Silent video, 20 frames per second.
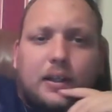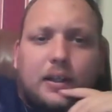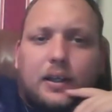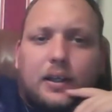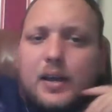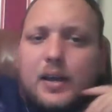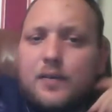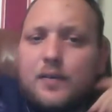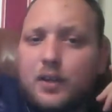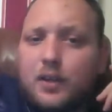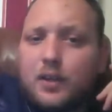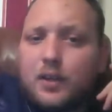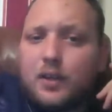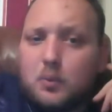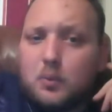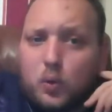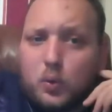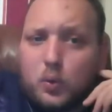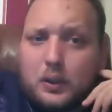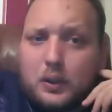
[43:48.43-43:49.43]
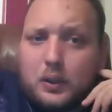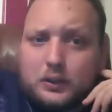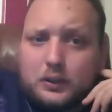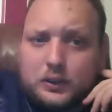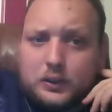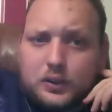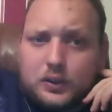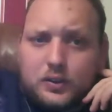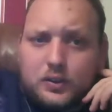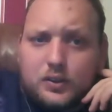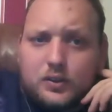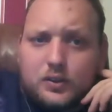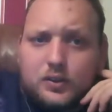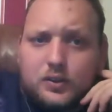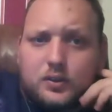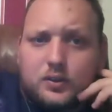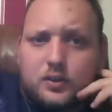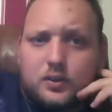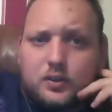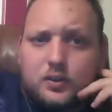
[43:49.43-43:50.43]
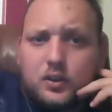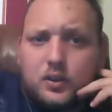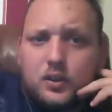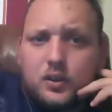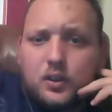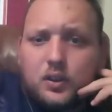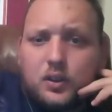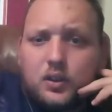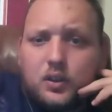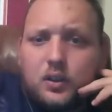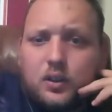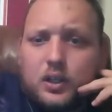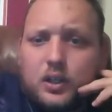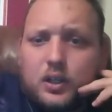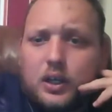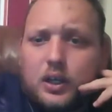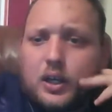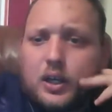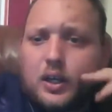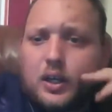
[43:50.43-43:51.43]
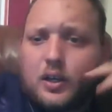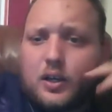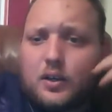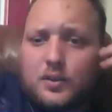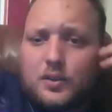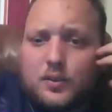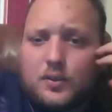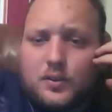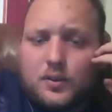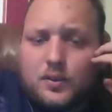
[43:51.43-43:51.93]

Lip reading: have any more questions, and